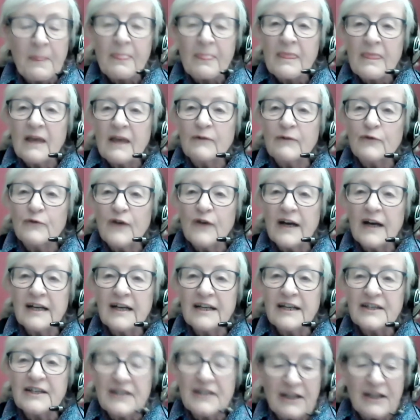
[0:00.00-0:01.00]
And
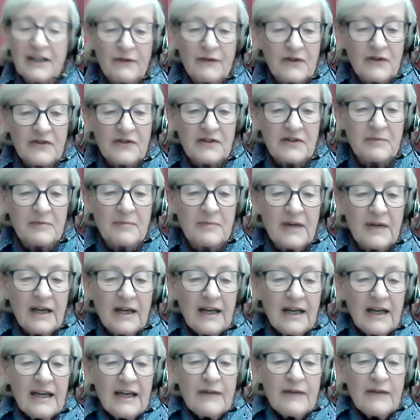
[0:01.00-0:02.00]
finally, to give you some
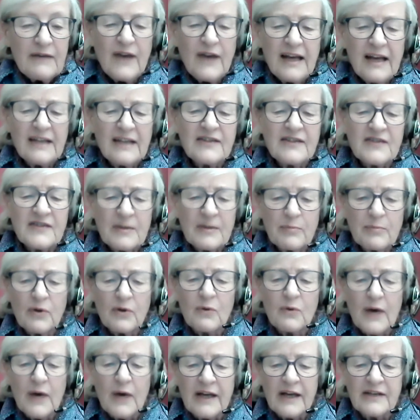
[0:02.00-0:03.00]
fairly
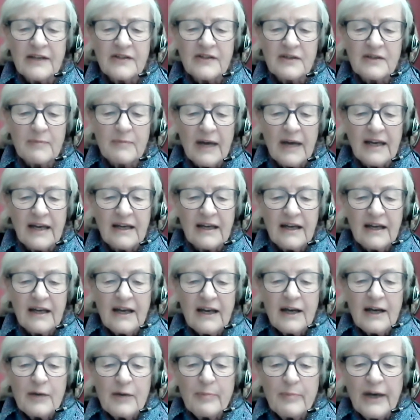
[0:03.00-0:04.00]
simple ways to make
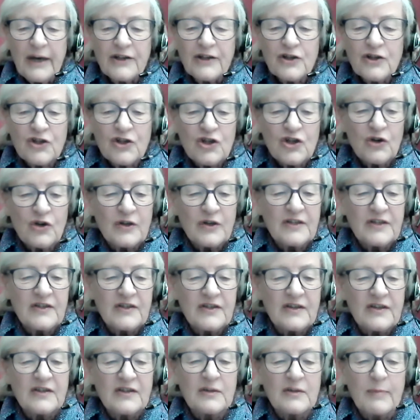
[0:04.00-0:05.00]
better
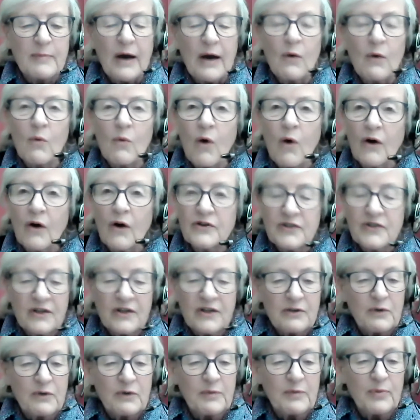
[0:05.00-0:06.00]
choices about what
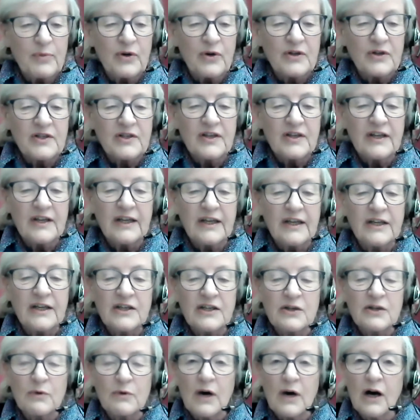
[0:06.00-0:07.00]
we put
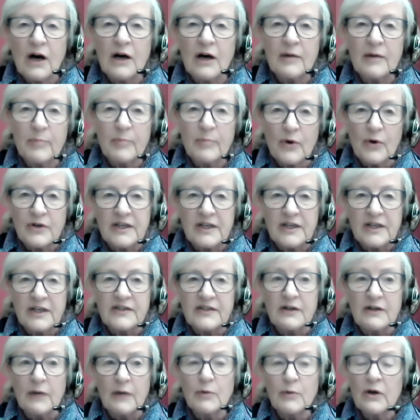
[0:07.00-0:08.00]
into our bodies.
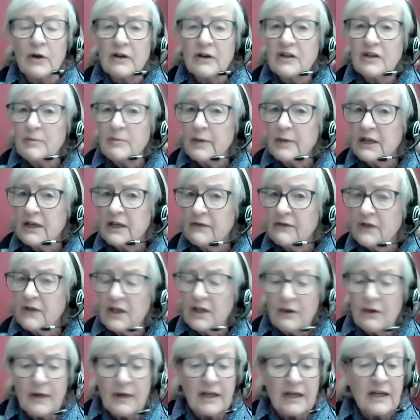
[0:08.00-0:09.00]
Now, I'm not going to be giving
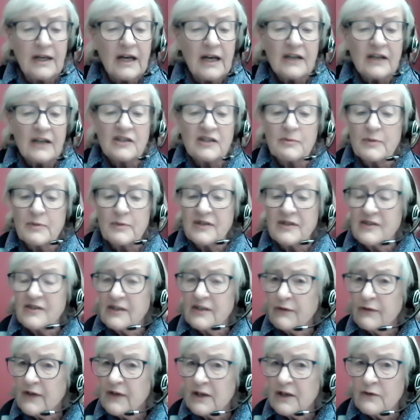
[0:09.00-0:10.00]
you any
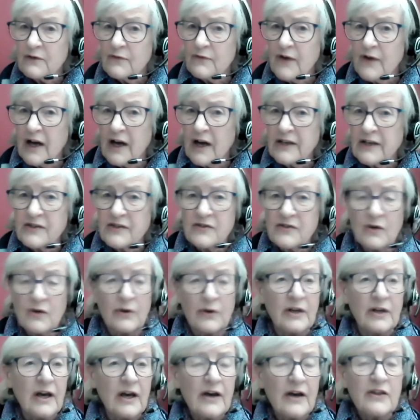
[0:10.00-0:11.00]
specific advice
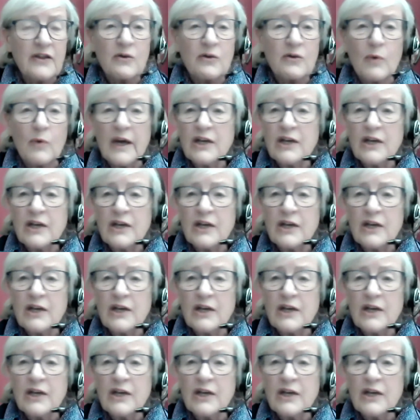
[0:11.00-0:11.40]
on the way you